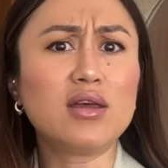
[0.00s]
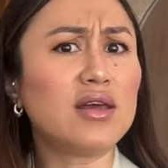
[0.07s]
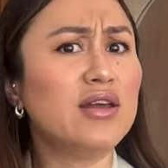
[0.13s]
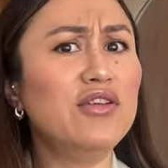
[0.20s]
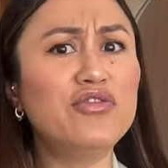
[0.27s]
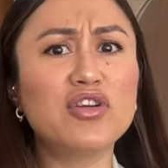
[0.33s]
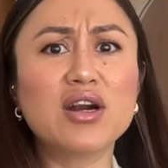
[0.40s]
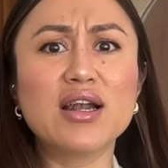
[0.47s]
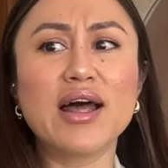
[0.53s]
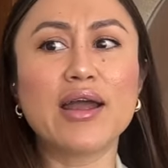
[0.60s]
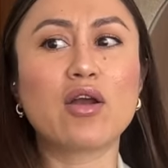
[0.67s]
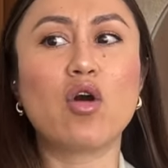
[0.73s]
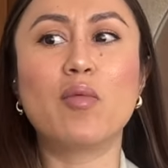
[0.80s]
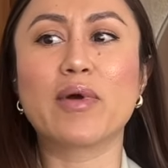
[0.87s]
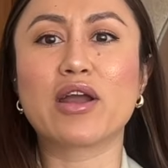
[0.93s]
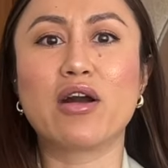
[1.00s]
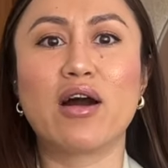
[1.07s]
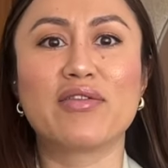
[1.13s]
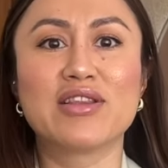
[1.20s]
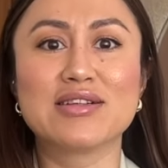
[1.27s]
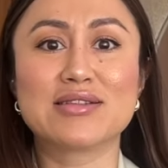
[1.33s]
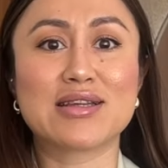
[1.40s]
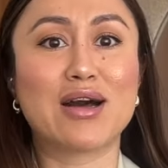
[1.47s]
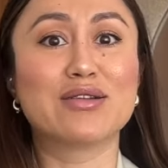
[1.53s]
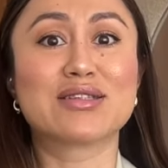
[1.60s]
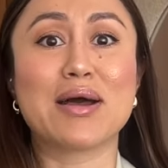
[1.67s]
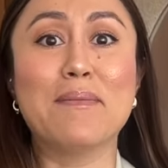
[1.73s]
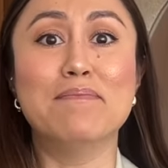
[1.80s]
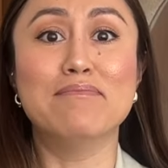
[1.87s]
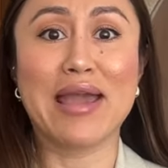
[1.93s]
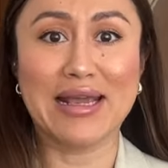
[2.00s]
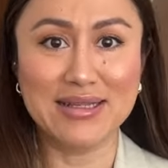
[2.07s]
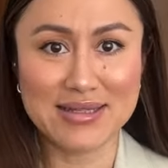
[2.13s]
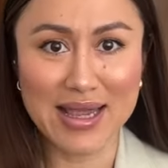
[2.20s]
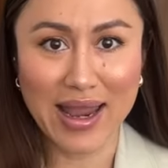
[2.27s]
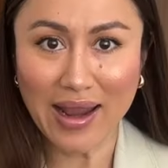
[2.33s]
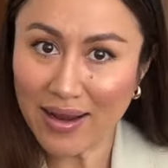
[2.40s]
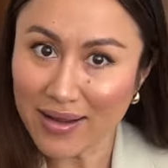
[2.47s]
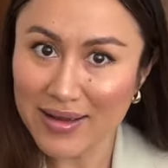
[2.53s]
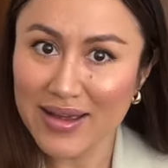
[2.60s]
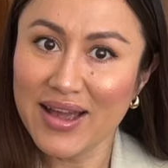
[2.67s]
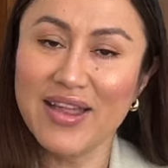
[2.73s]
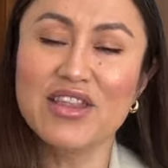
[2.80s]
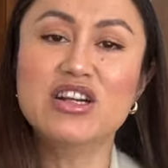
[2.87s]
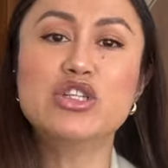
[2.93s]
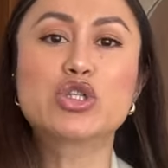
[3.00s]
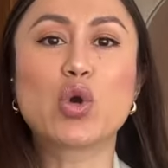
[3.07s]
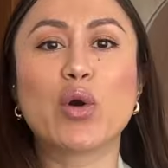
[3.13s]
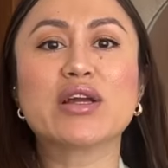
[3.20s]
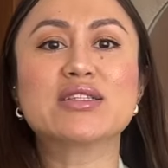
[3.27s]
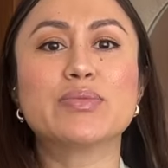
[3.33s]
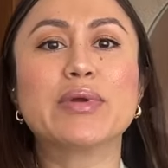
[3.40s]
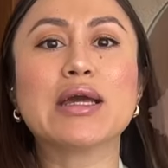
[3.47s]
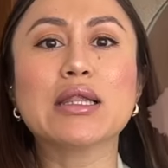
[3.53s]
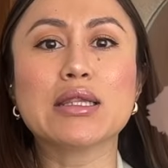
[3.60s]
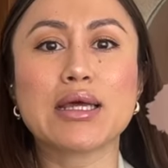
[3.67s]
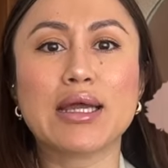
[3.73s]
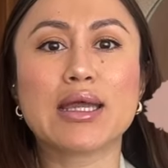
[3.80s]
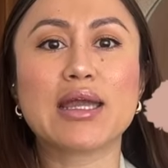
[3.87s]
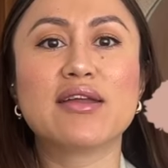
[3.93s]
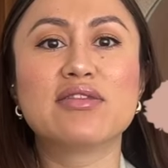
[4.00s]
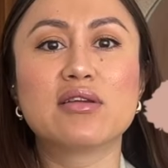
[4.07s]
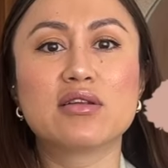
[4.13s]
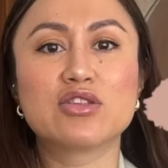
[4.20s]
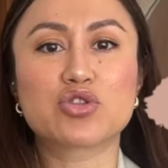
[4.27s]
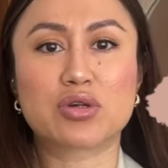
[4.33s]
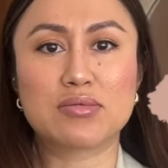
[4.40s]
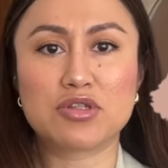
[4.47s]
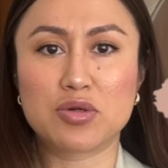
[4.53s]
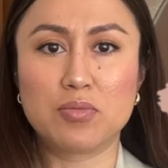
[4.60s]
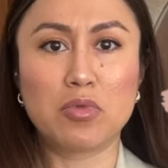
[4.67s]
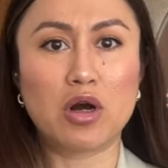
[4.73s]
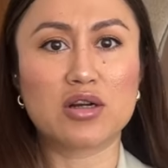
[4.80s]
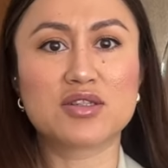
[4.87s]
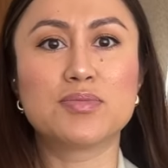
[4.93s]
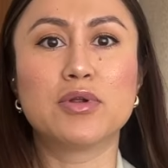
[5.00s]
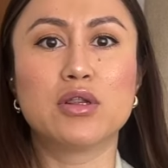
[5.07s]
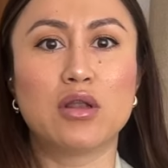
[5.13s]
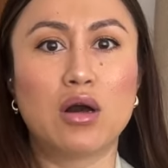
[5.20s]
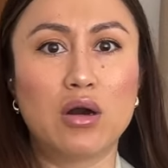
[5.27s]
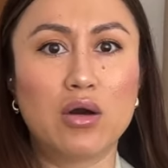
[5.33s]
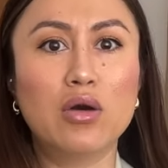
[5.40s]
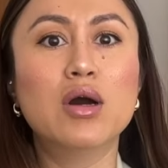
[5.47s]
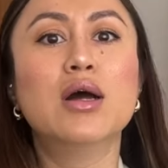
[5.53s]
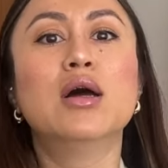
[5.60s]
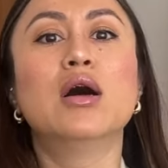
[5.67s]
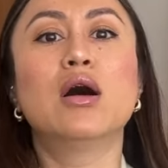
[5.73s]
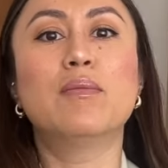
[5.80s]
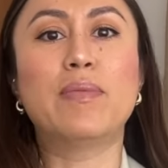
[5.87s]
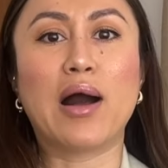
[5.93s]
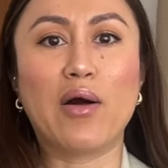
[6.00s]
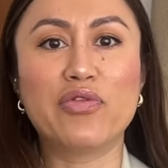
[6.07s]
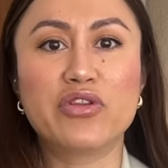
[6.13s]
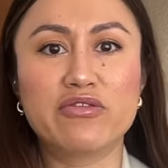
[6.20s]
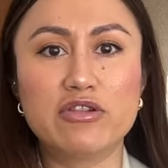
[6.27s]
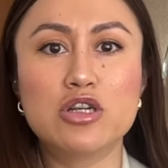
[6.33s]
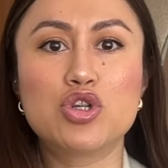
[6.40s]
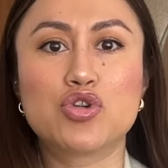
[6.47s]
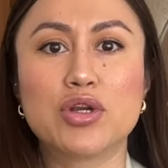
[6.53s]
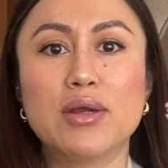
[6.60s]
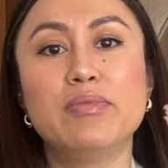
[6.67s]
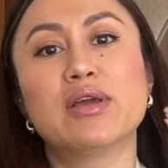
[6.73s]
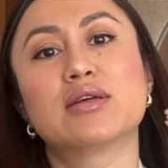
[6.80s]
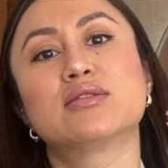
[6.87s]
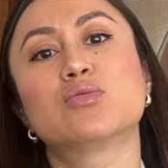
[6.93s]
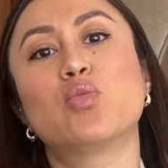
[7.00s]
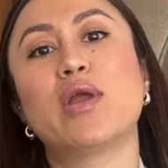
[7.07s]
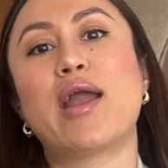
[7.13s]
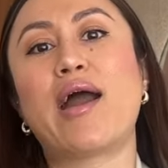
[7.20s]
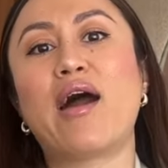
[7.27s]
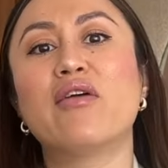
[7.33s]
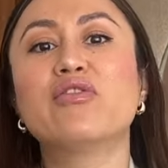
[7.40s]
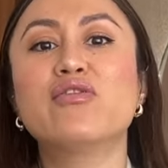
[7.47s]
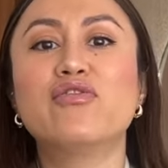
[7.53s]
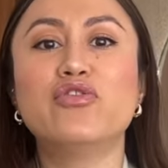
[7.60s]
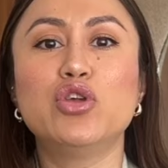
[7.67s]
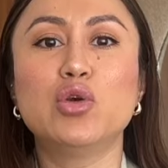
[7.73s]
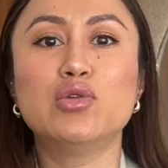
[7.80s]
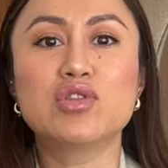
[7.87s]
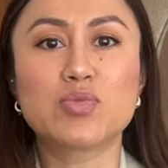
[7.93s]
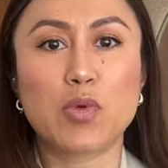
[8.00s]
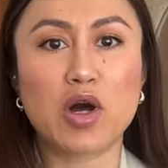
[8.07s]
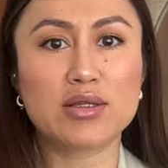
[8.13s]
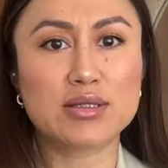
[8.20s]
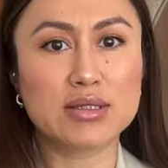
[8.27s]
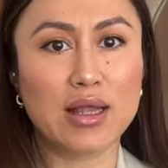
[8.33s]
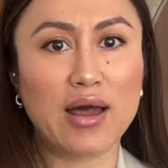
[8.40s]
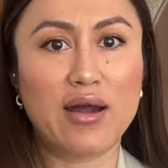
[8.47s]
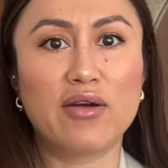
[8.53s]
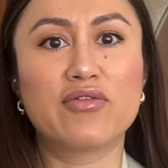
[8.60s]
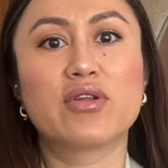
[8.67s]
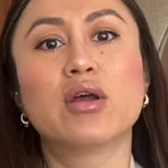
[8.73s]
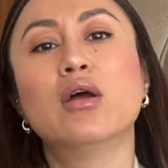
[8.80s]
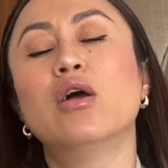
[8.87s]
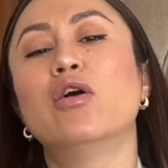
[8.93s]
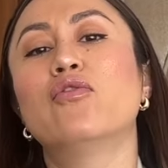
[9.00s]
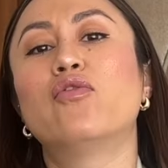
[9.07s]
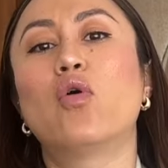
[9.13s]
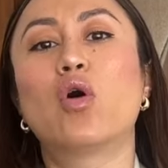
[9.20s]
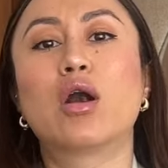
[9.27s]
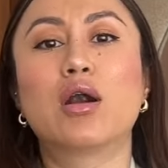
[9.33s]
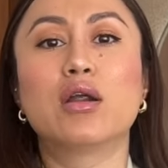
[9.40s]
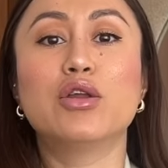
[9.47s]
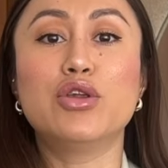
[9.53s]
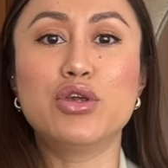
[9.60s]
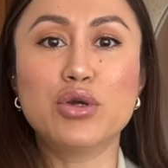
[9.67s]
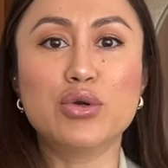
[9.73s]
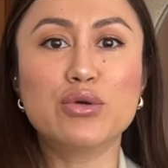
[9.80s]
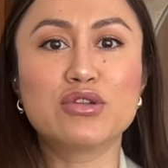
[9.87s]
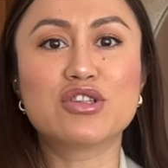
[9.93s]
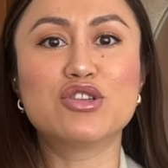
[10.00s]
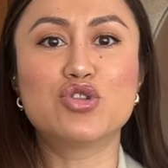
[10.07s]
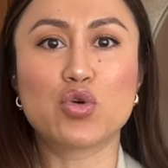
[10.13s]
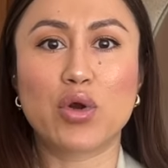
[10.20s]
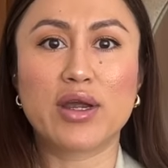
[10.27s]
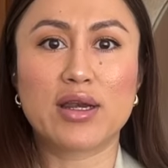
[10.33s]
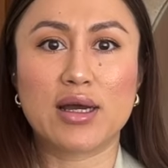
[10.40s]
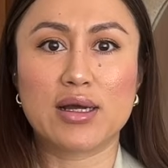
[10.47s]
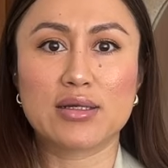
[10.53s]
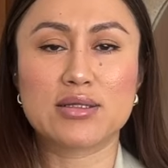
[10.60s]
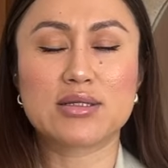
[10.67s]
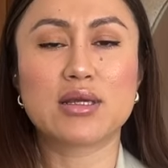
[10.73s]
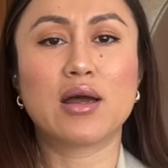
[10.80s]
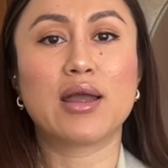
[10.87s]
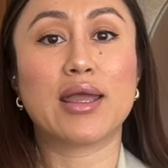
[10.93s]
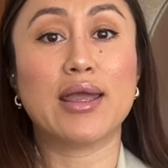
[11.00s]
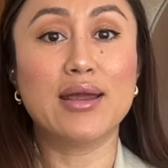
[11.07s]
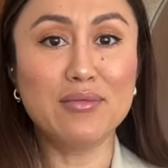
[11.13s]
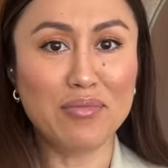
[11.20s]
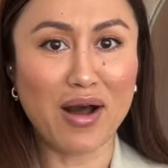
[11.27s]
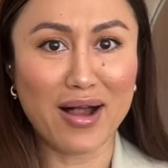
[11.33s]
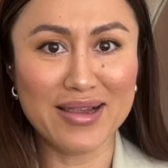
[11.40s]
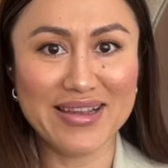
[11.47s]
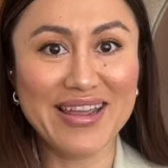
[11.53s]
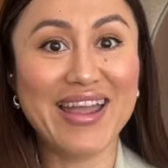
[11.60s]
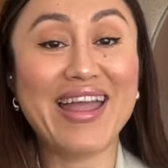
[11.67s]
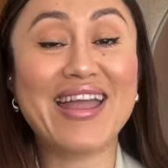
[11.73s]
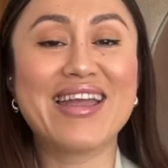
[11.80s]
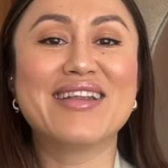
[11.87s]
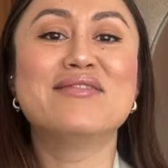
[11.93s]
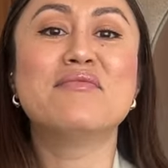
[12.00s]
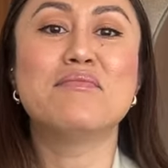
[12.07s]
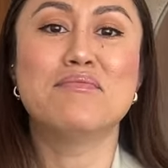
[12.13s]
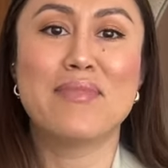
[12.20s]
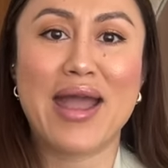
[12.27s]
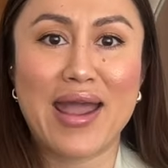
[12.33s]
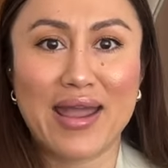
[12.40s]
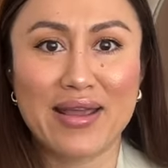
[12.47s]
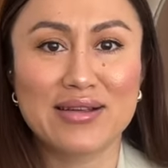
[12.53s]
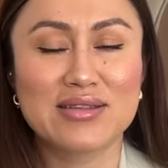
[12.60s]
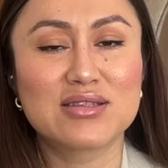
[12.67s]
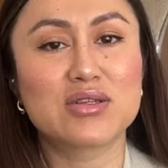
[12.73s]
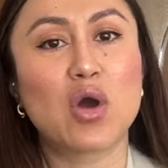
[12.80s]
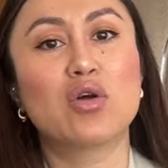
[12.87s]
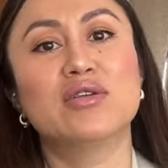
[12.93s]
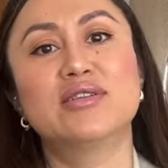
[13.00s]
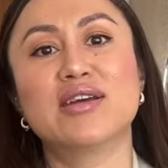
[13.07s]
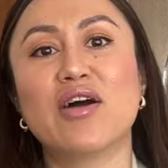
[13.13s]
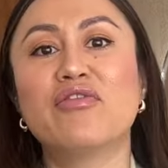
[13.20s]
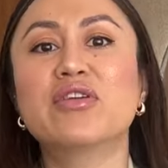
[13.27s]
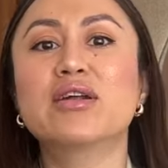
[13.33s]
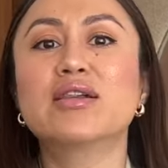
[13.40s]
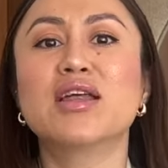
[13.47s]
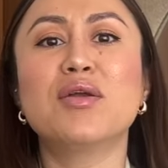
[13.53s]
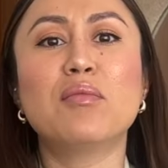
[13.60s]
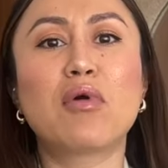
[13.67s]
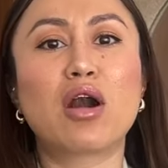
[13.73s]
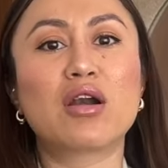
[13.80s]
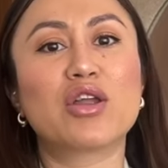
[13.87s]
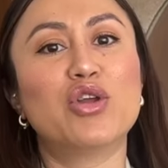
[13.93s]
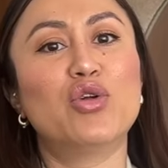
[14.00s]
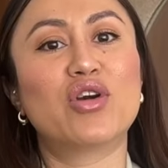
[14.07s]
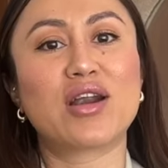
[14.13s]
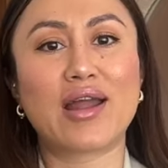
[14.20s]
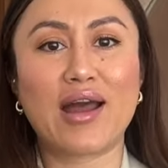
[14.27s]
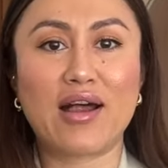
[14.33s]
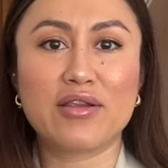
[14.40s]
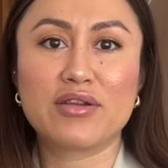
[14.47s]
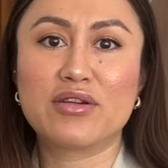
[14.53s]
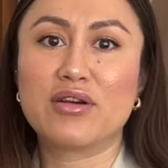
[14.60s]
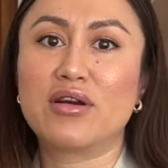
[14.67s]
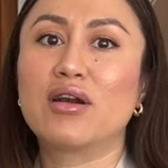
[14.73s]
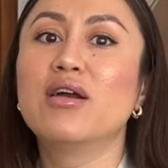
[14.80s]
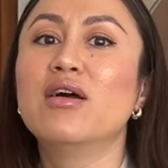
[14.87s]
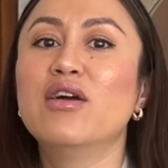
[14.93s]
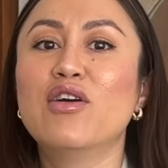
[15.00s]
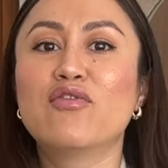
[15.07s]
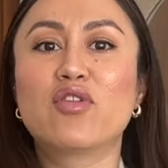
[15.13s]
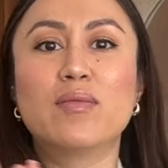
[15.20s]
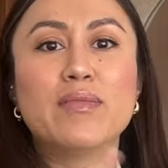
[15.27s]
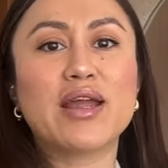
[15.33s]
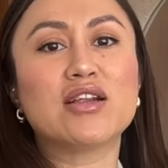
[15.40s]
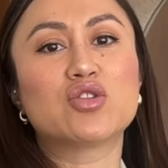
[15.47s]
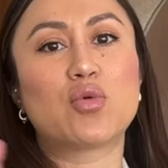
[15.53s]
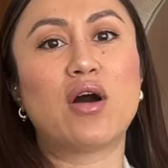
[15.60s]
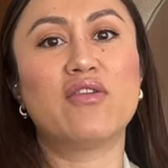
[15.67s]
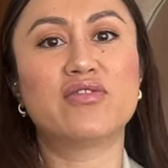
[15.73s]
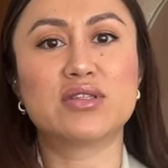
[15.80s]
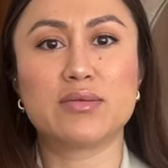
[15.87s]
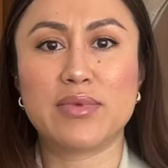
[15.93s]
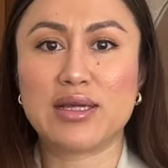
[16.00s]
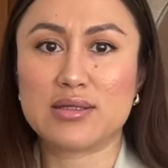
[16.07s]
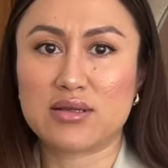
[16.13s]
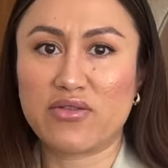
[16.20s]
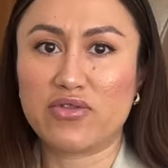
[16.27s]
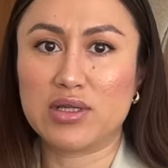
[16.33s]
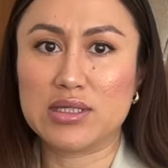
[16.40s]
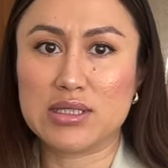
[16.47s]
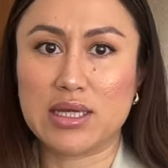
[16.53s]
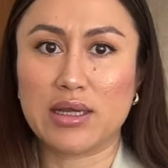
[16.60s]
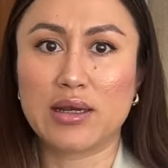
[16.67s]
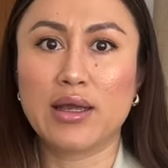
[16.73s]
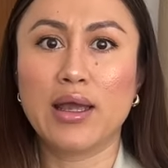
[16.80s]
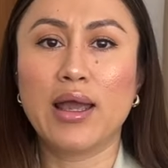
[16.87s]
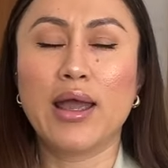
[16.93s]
if you're like, oh my God, this sounds amazing, there's going to be a link in the description box below about the retreat because we have a few spots left for you to join us in Bali in May. So definitely mark your calendar for May 12th to May 17th.